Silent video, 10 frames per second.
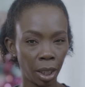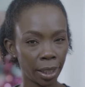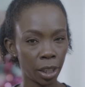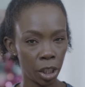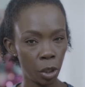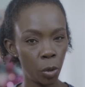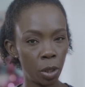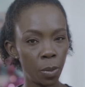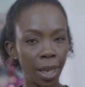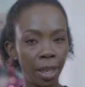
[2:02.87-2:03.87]
like a
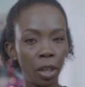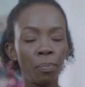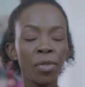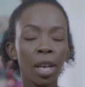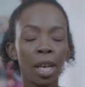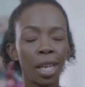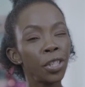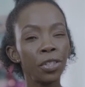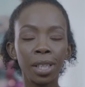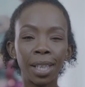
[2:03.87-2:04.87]
YouTube channel, and
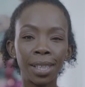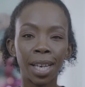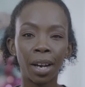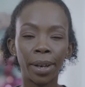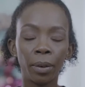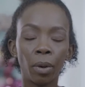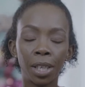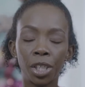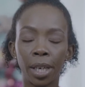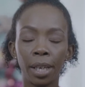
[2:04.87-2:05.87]
usually that's how I
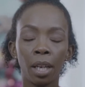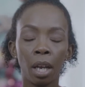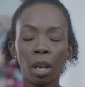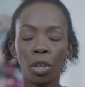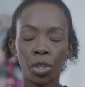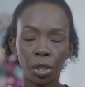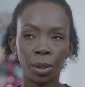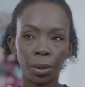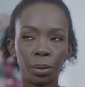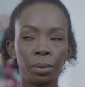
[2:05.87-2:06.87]
watch it.
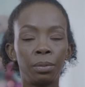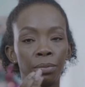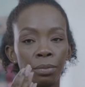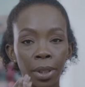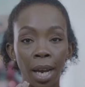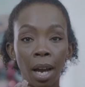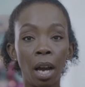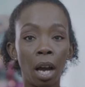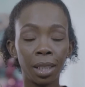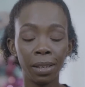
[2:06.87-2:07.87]
So yeah,
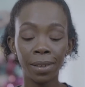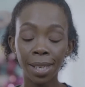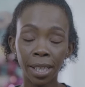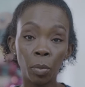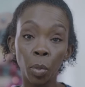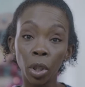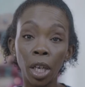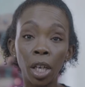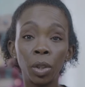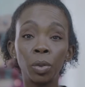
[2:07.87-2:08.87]
I'll leave that down
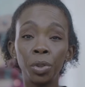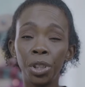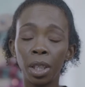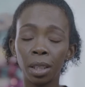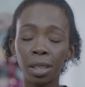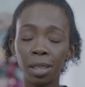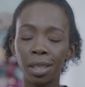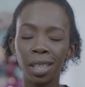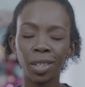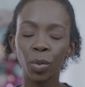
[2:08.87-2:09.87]
below. You can
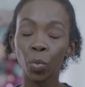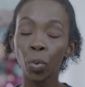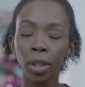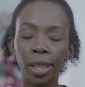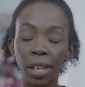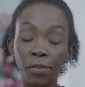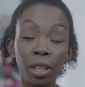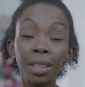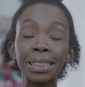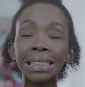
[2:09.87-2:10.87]
listen. It's really good. If you
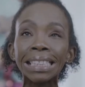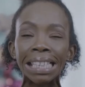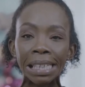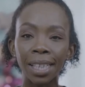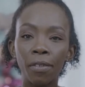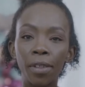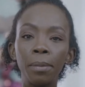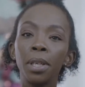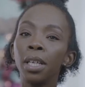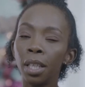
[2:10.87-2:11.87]
don't listen to any of
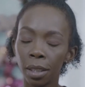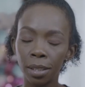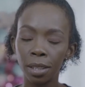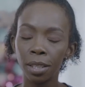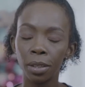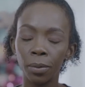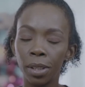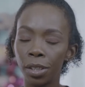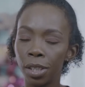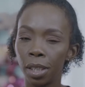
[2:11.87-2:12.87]
them, listen to the one
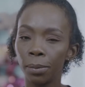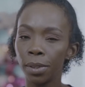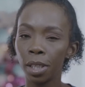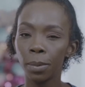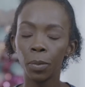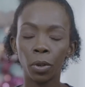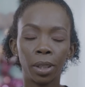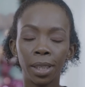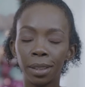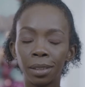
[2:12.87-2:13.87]
that she did with Demi
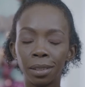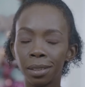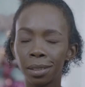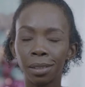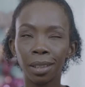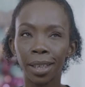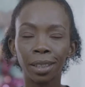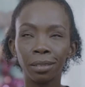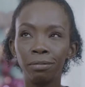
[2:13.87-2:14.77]
Moore. It's just like